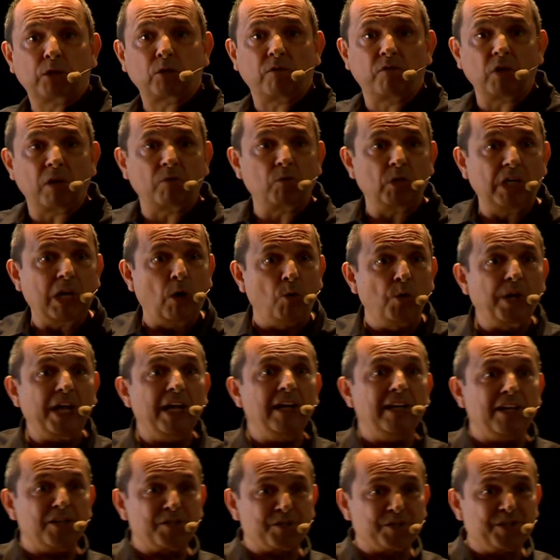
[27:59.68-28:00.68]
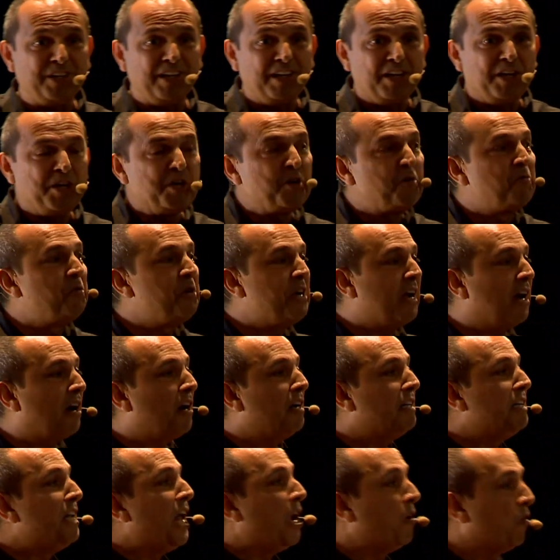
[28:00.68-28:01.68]
of Laureles, we are
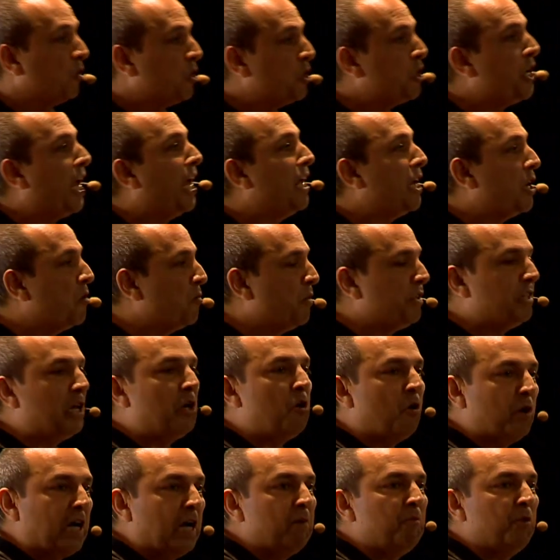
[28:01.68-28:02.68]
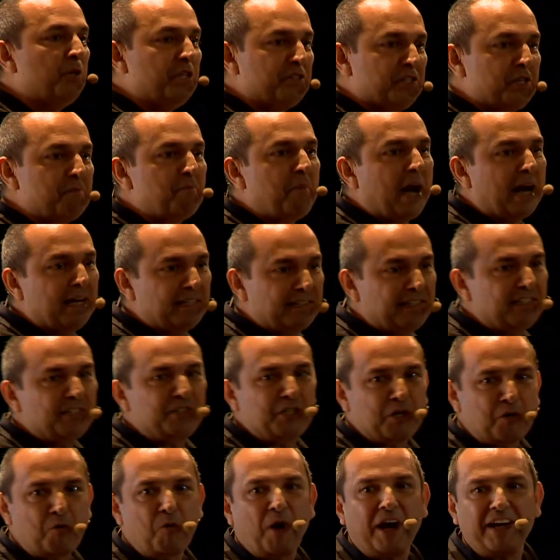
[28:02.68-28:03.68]
negotiating with the local municipality in
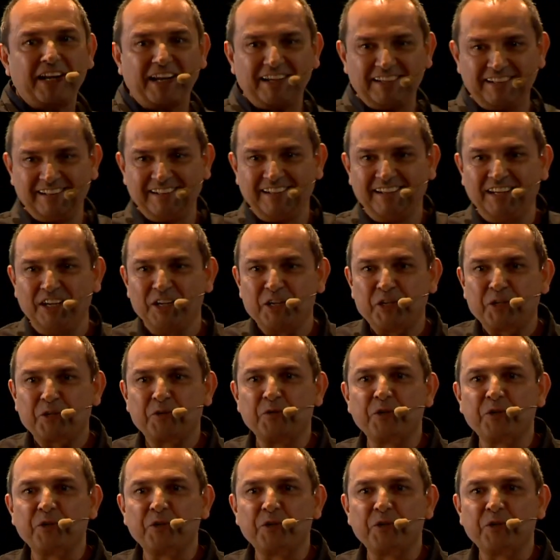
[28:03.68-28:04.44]
Tijuana to